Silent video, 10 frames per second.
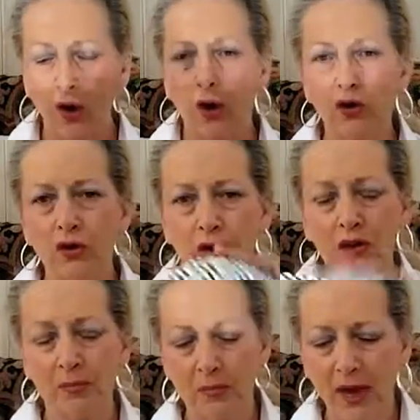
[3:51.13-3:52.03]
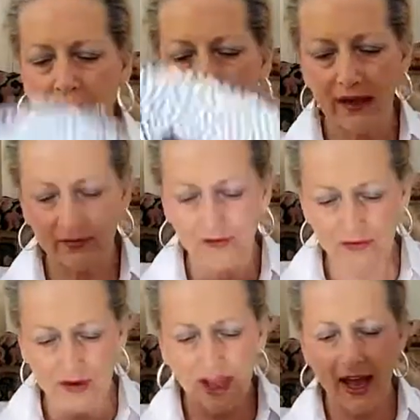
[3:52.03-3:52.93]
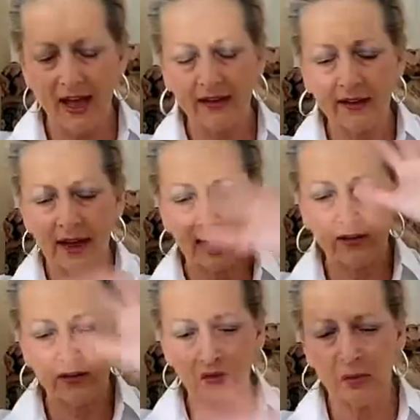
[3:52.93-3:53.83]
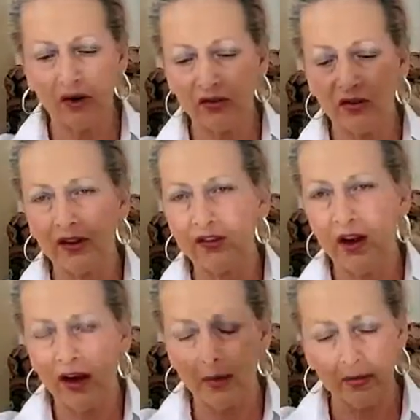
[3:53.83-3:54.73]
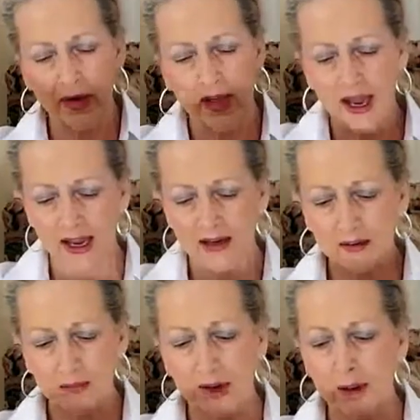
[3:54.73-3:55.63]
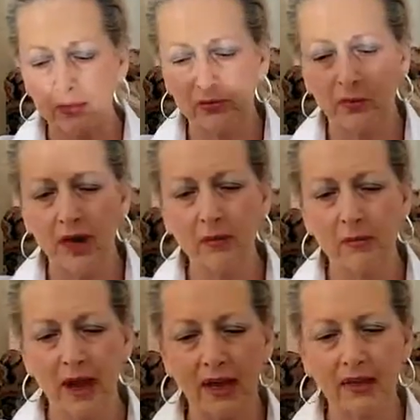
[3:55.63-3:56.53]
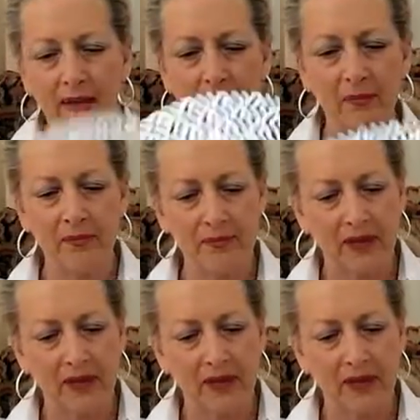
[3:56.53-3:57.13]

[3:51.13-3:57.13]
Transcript: or you can pack it flat and smush the top and it pops right back up.